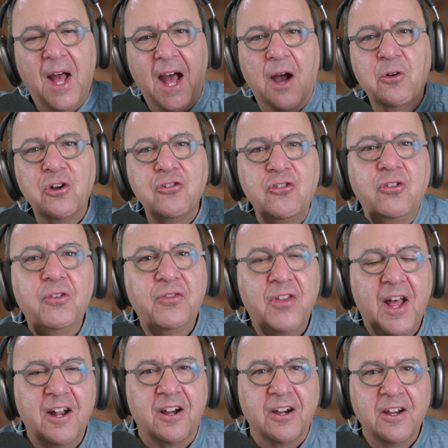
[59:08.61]
our
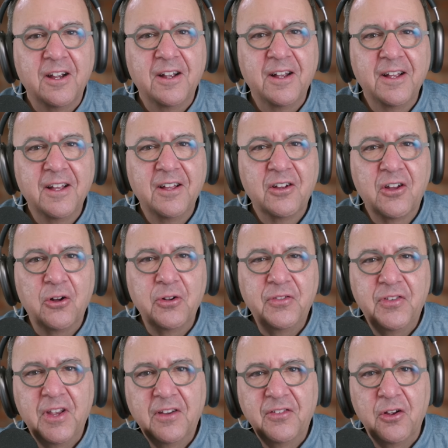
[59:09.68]
newsletter. Go to
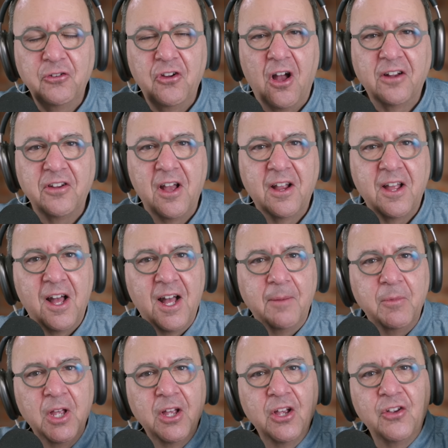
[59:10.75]

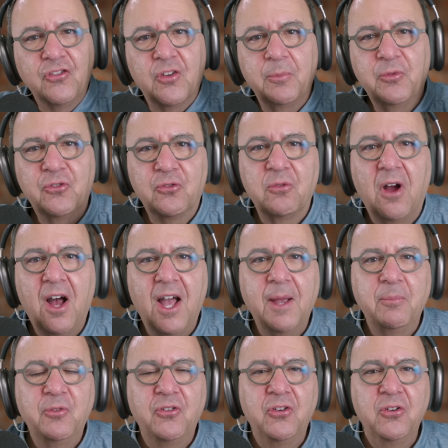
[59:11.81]
cxotalk.com,
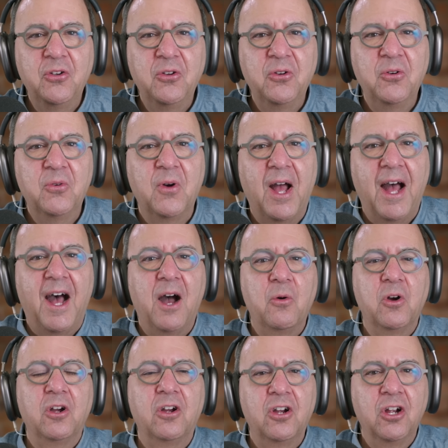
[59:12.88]
subscribe to
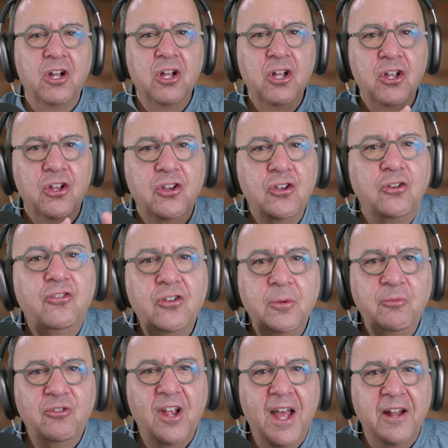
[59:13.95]
our
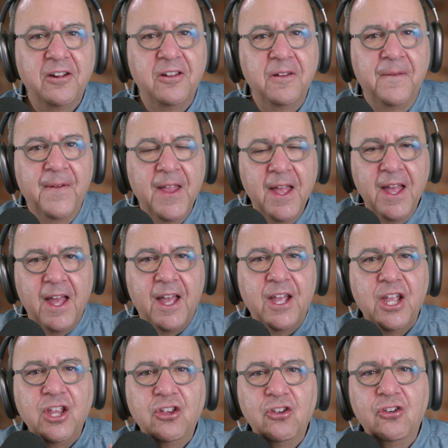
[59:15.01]
YouTube channel.
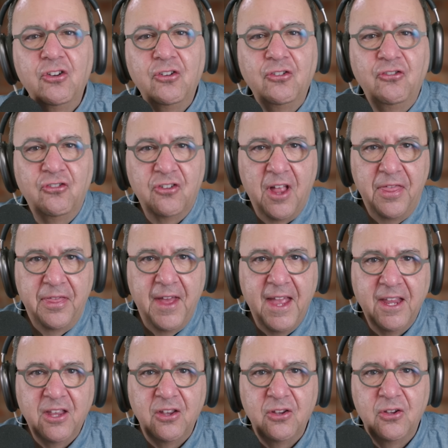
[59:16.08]
A huge
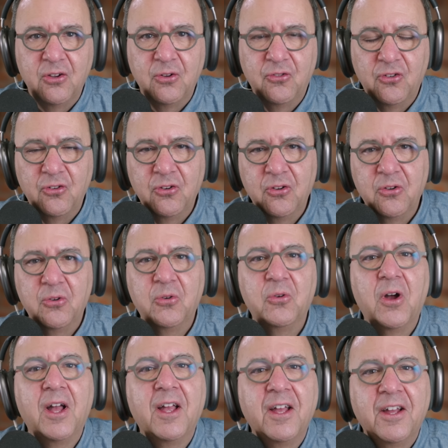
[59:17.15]
thank you
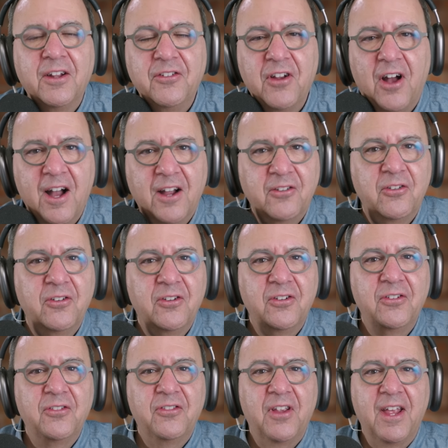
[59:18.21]
to
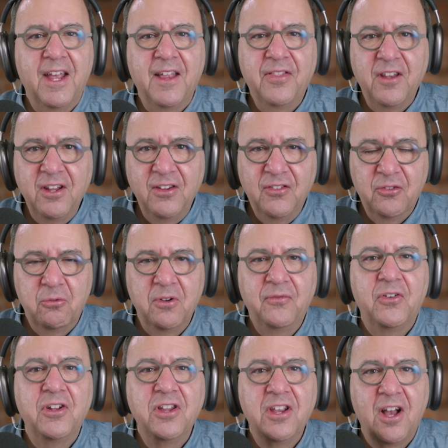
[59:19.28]
Doctors Anthony
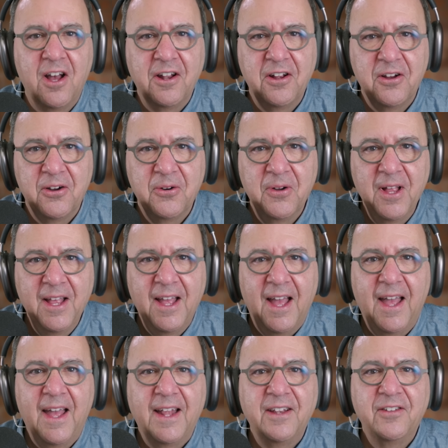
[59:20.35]
Scriffignano
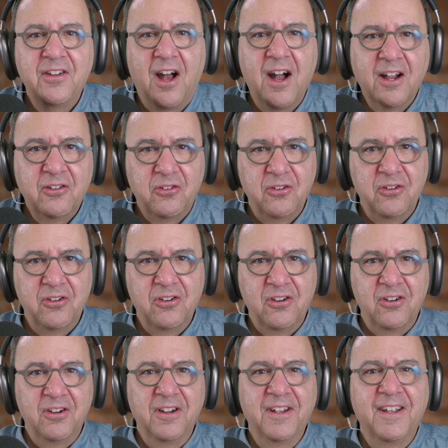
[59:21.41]
and
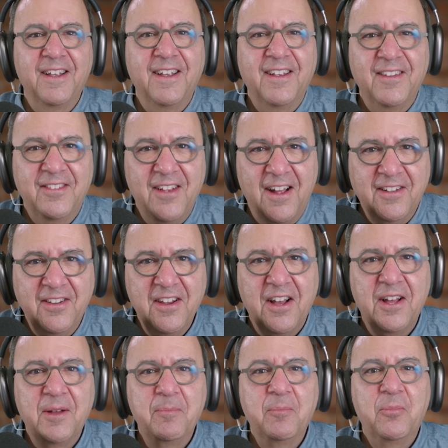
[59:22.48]
Dr.
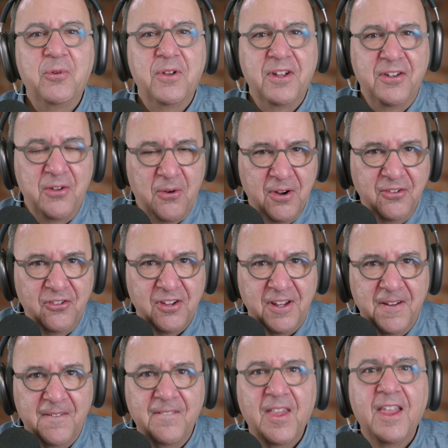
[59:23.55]
Satyam Priyadarshy
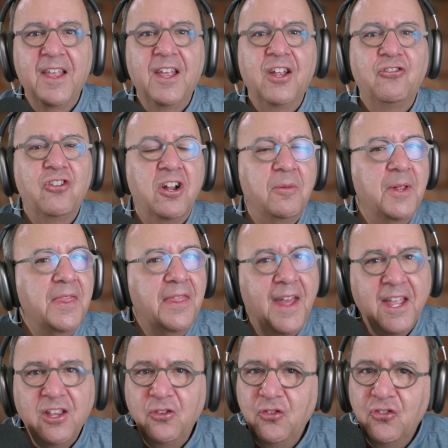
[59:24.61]
Gentlemen,
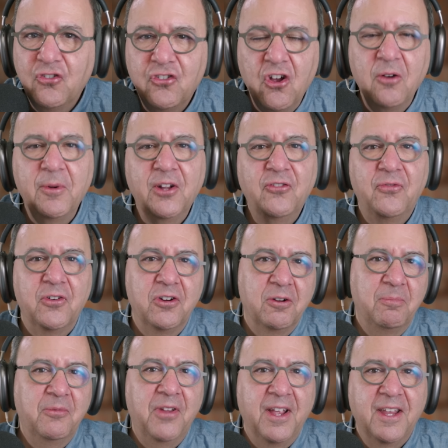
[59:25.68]
thank you so much for
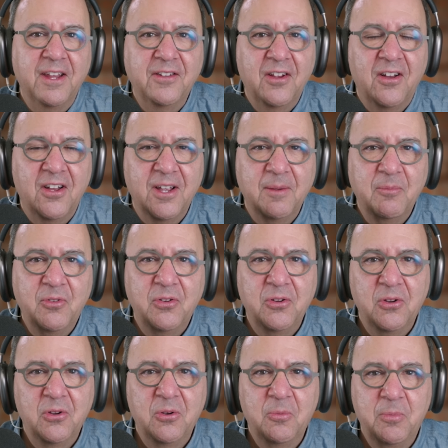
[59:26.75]
taking time
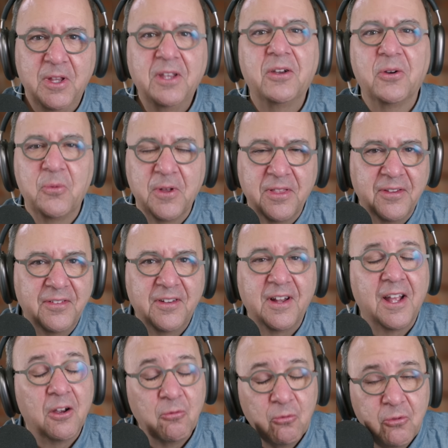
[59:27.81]
to be here with us
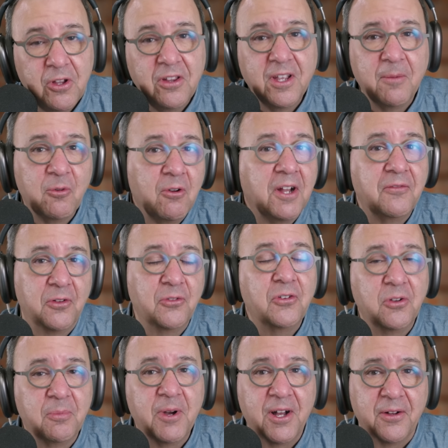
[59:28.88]
today. I really am grateful to
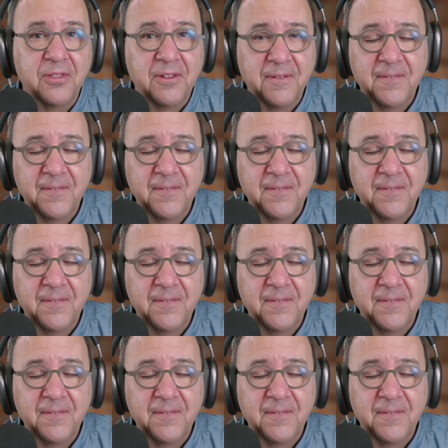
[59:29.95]
you both.